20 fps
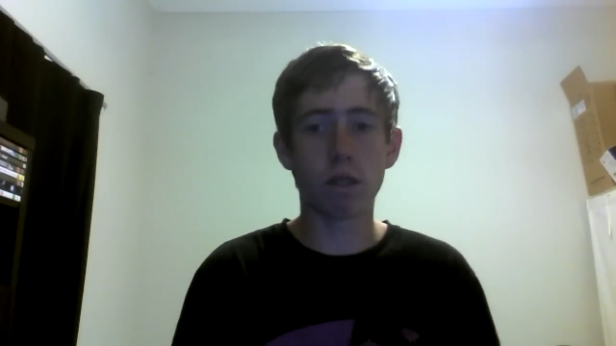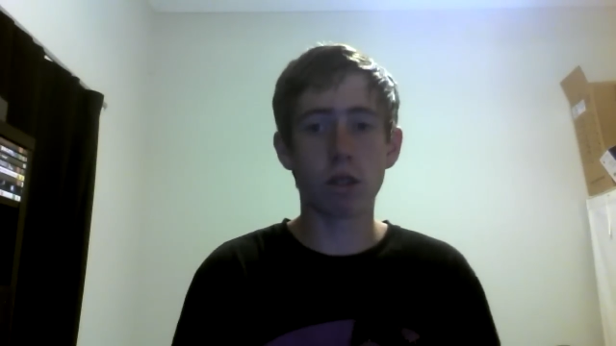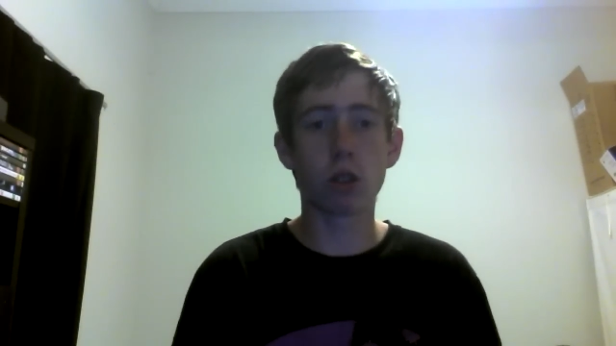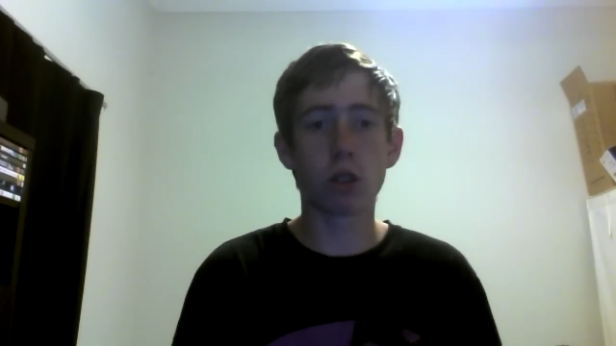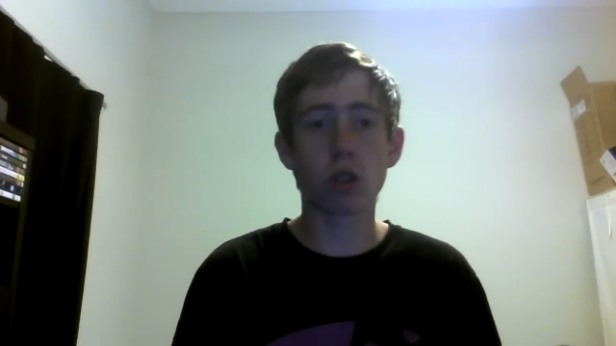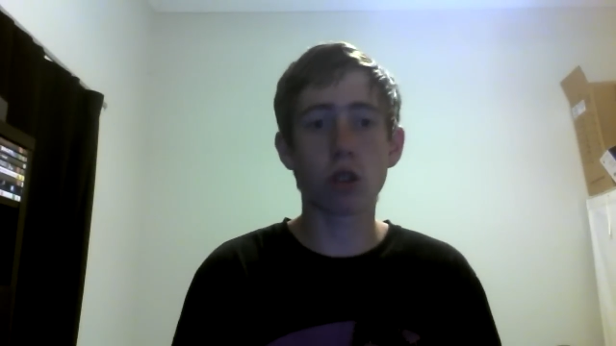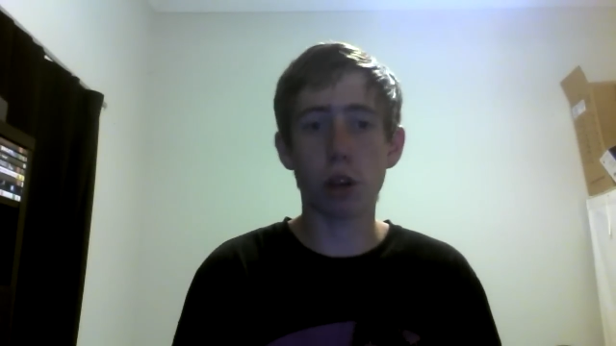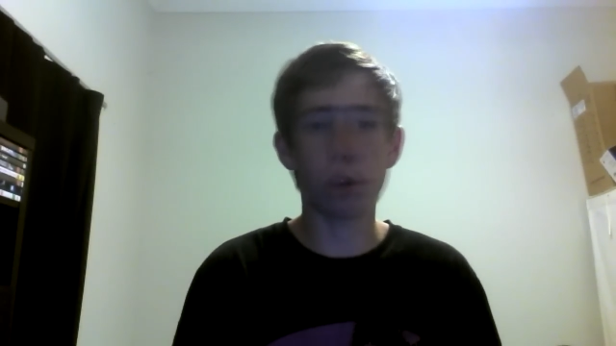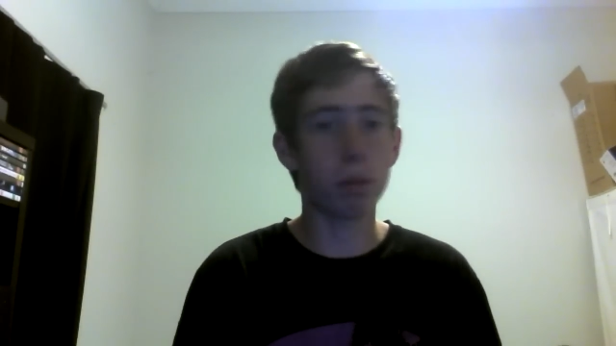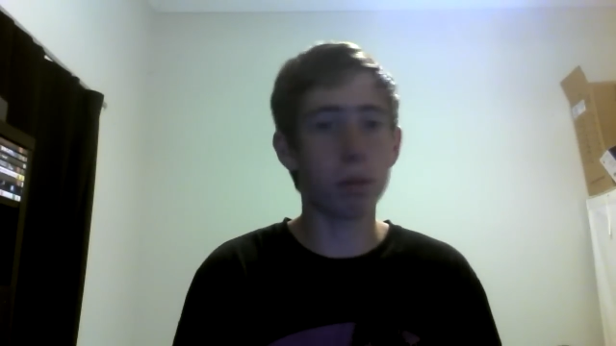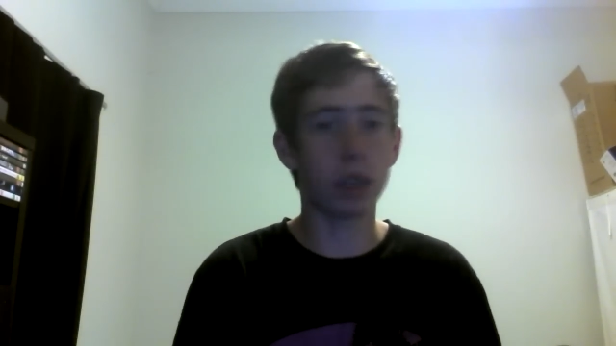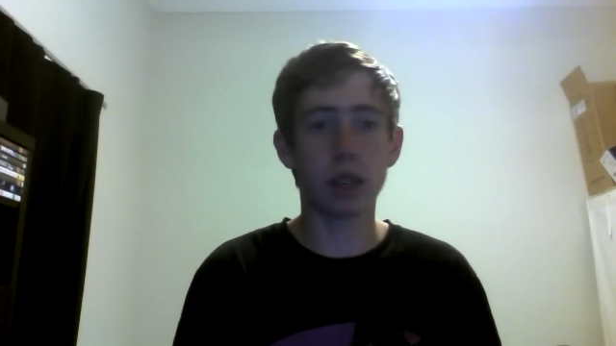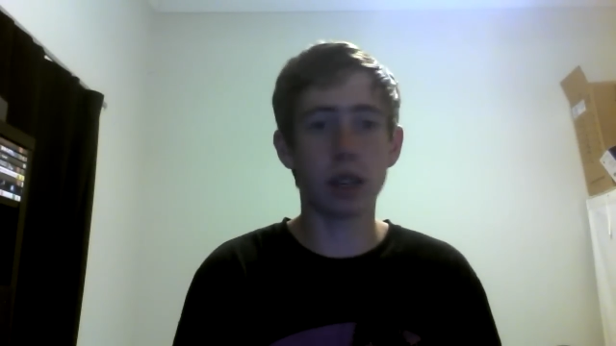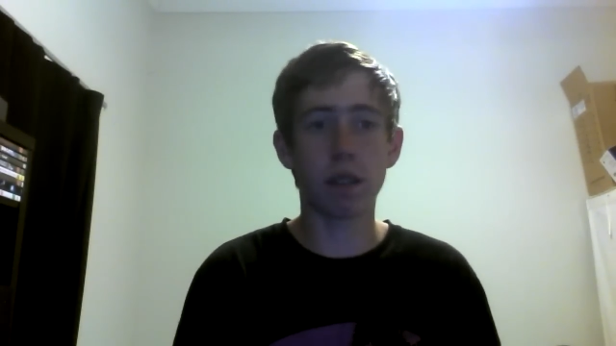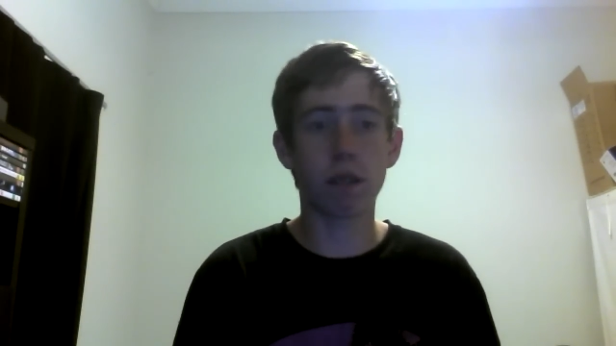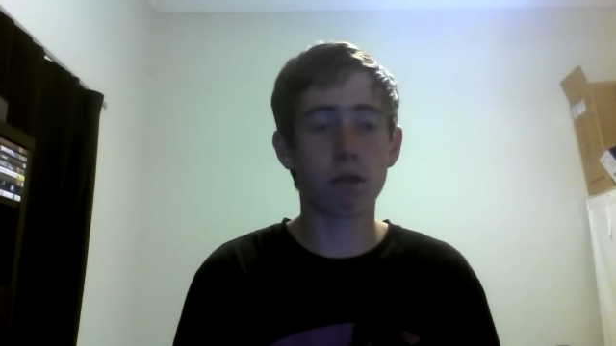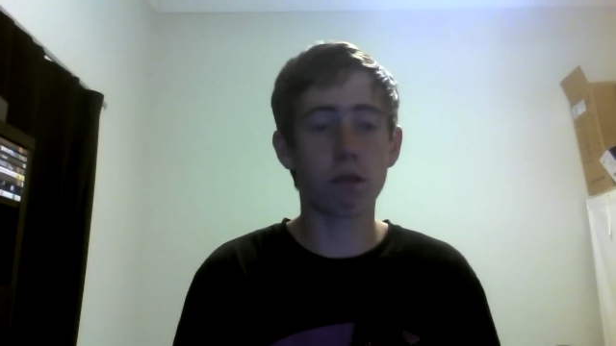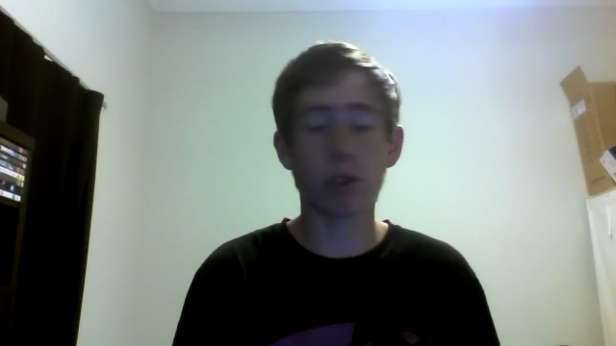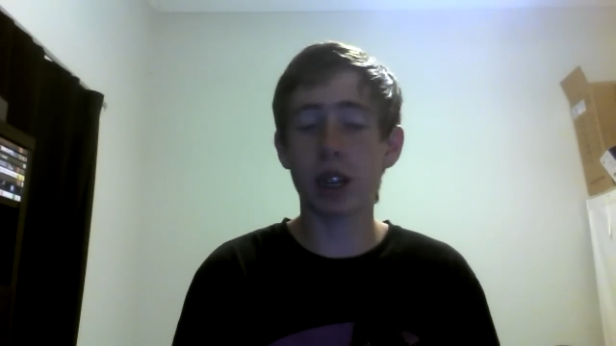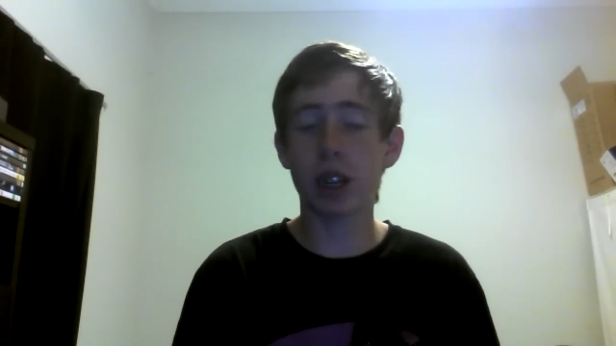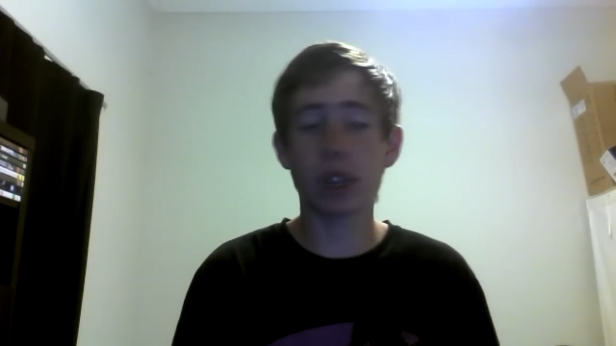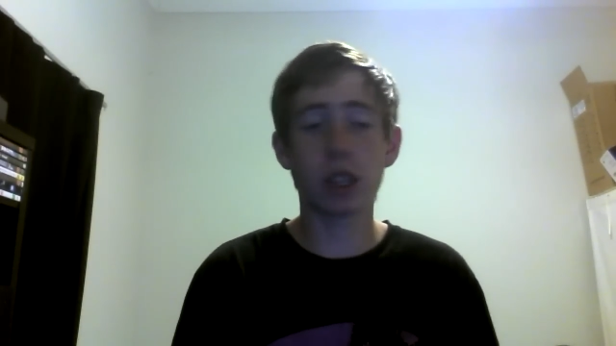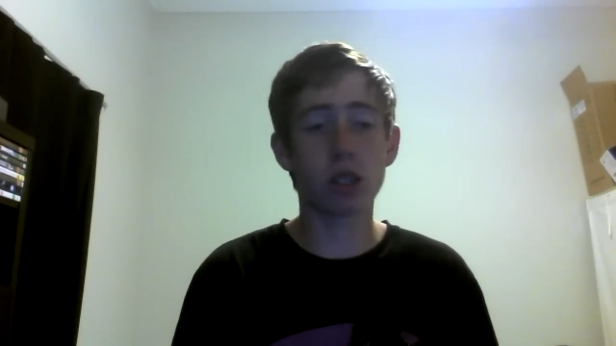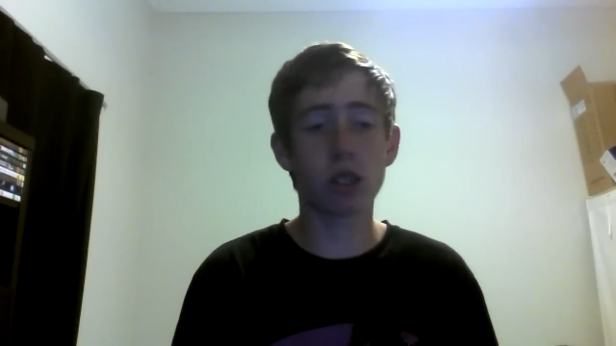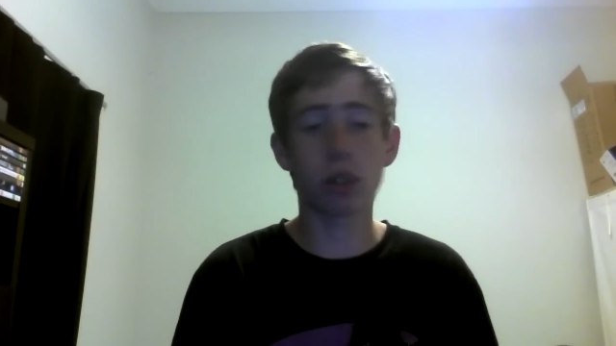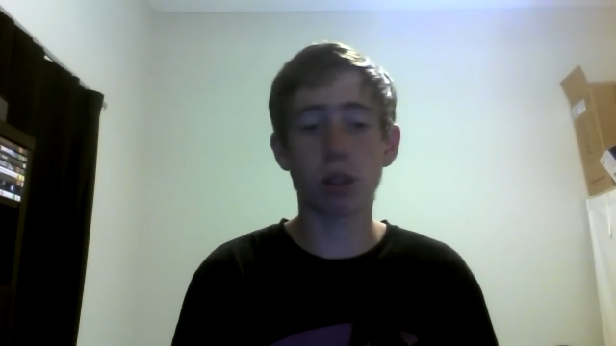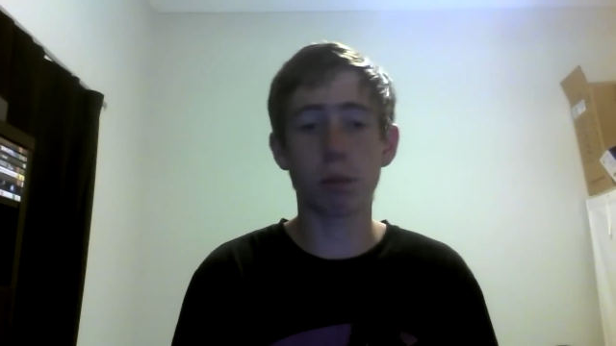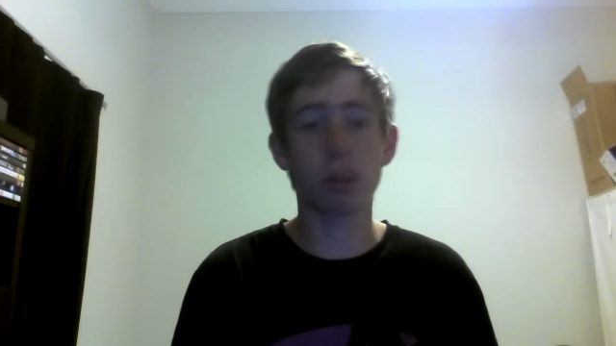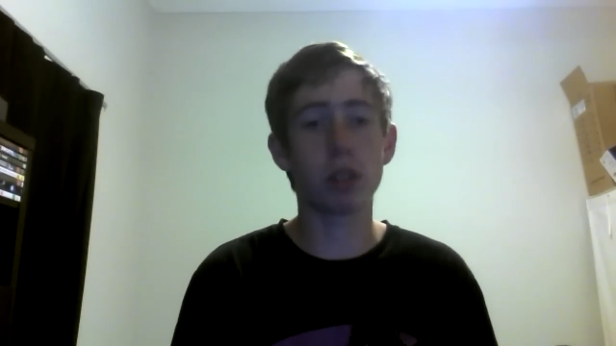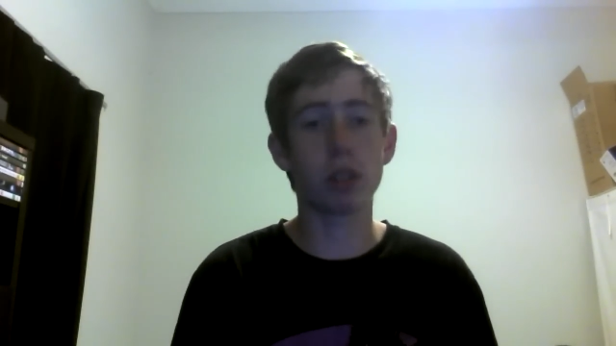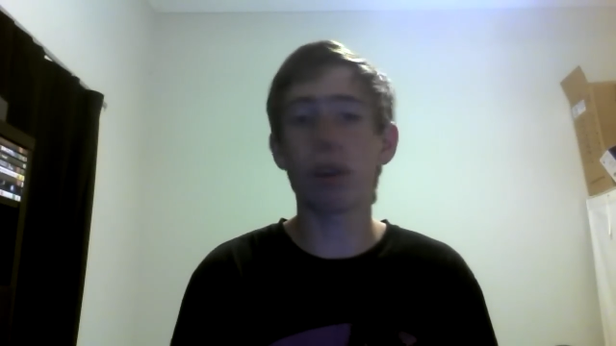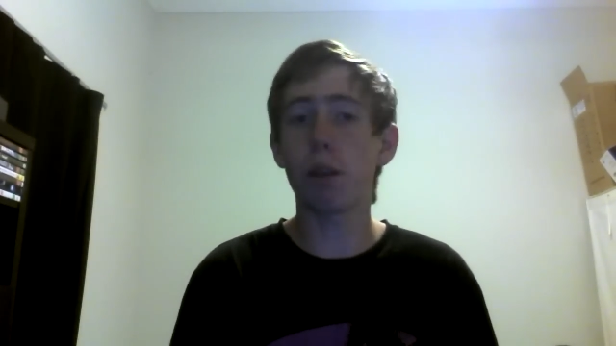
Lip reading: Stop it. Freaking stop this.